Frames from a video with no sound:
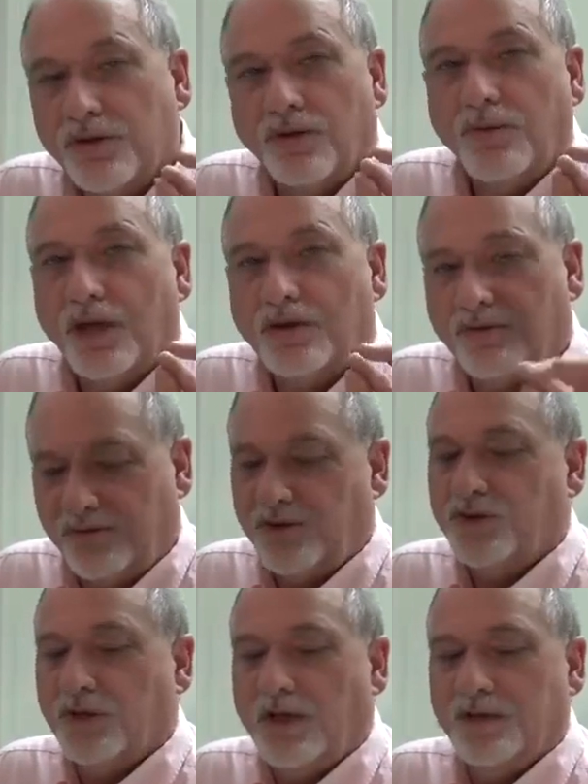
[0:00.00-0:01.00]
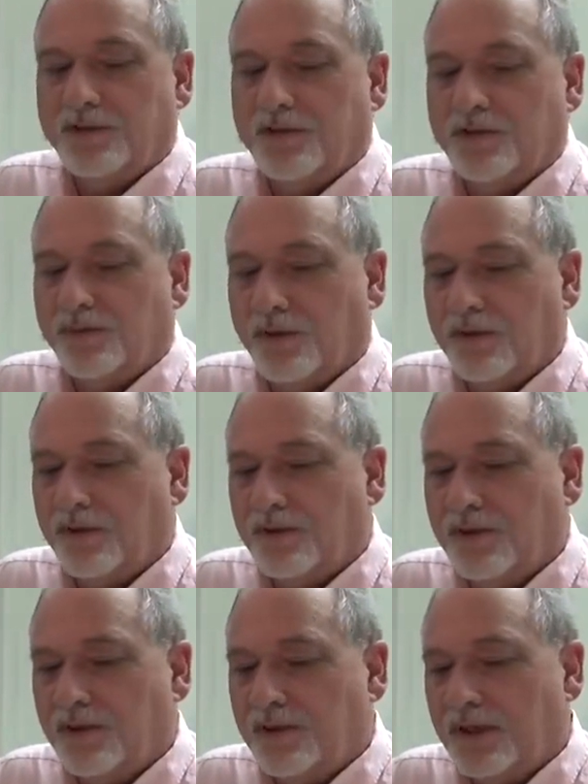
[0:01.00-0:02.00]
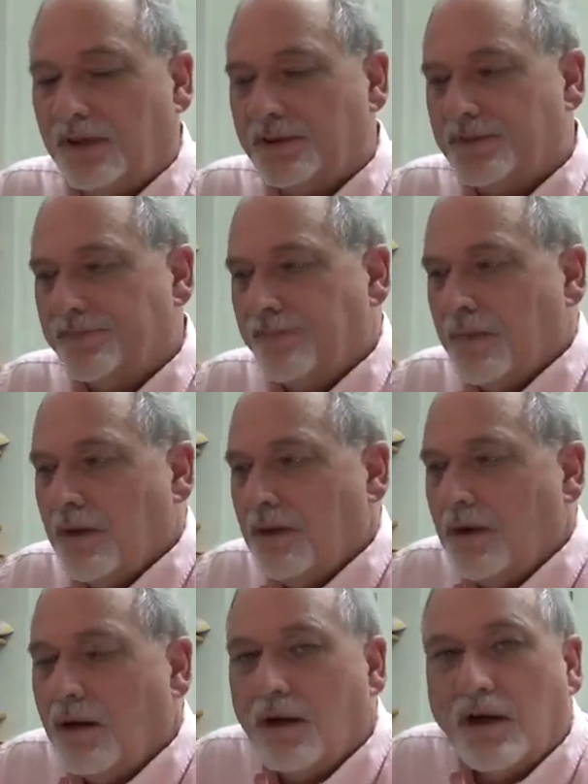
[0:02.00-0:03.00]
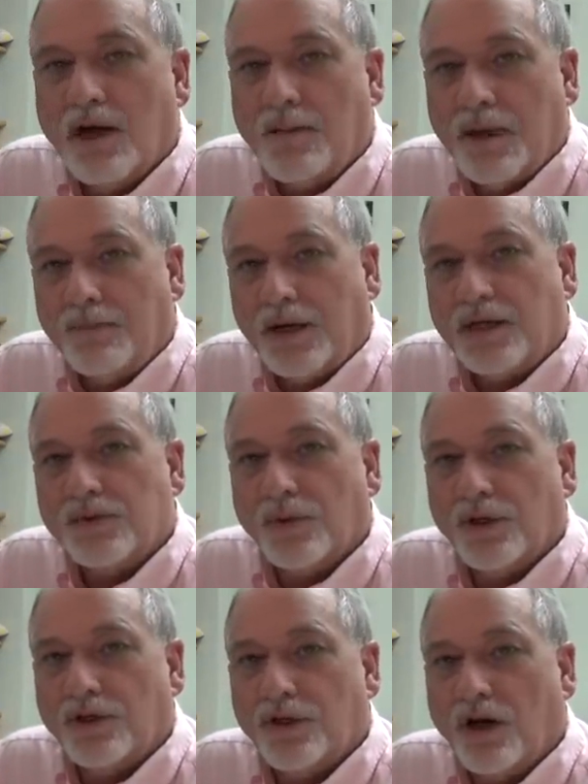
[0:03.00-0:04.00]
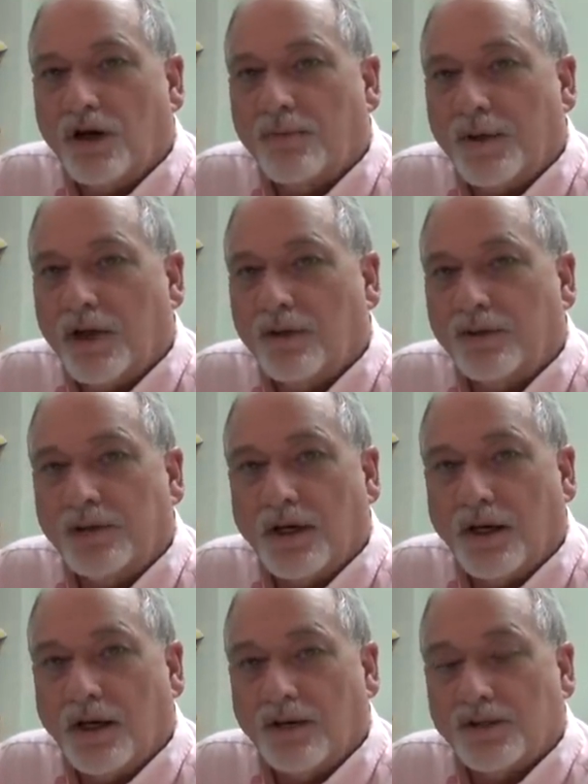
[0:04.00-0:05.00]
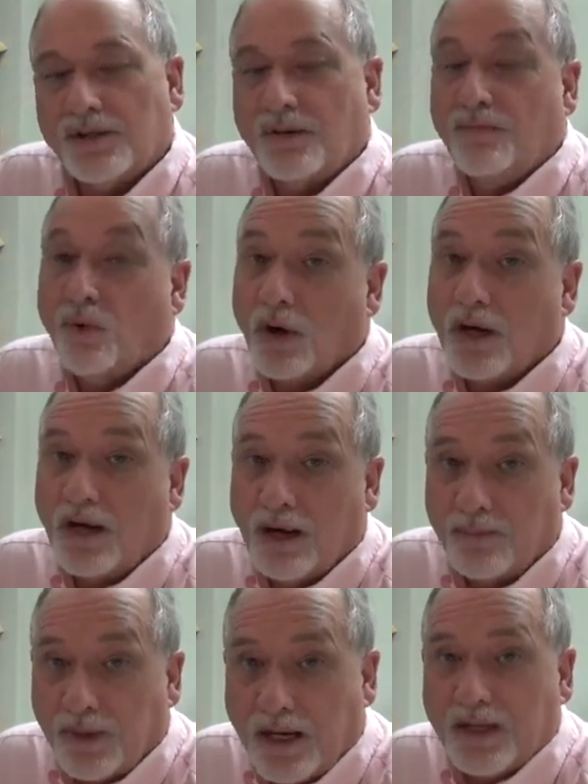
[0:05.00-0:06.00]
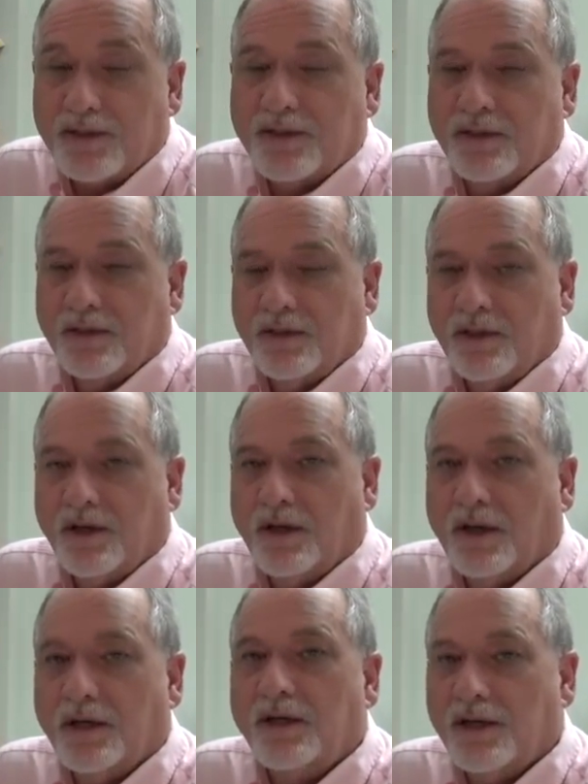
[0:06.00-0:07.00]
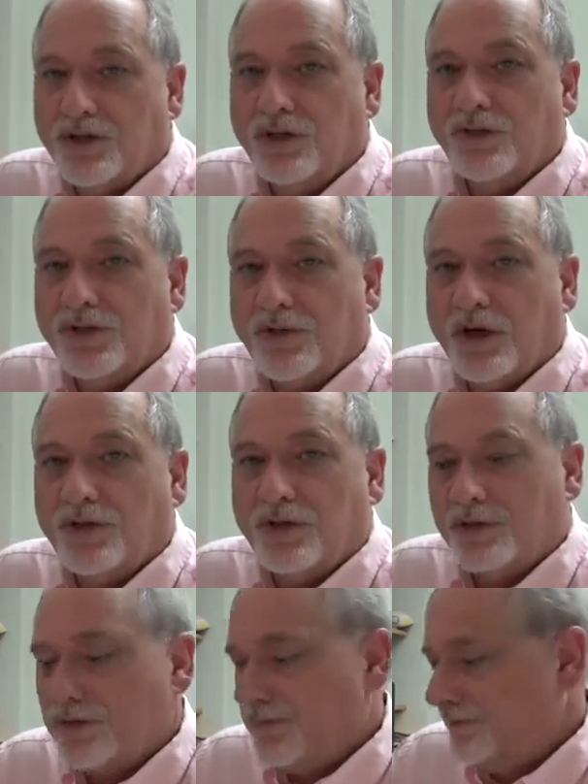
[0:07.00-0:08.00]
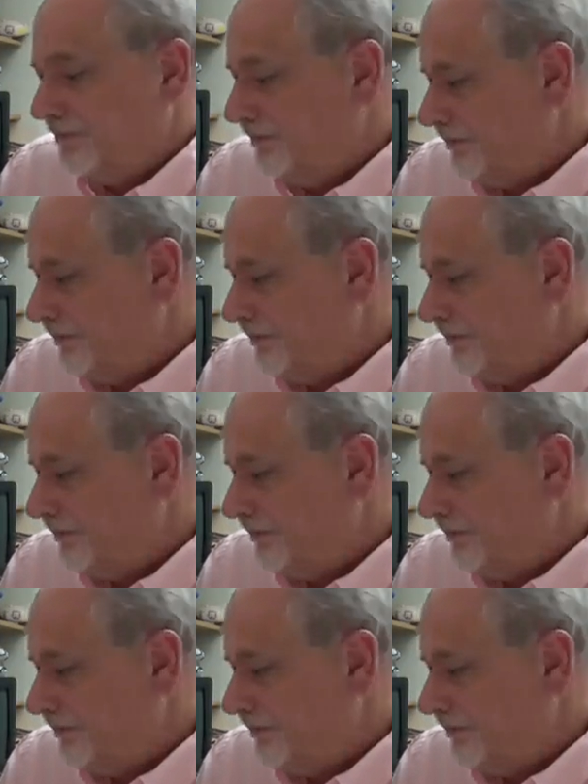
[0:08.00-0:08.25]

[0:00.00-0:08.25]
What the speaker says: a good way to visualize this with these indents. Coming up next, we're going to talk about some more complex conditional structures.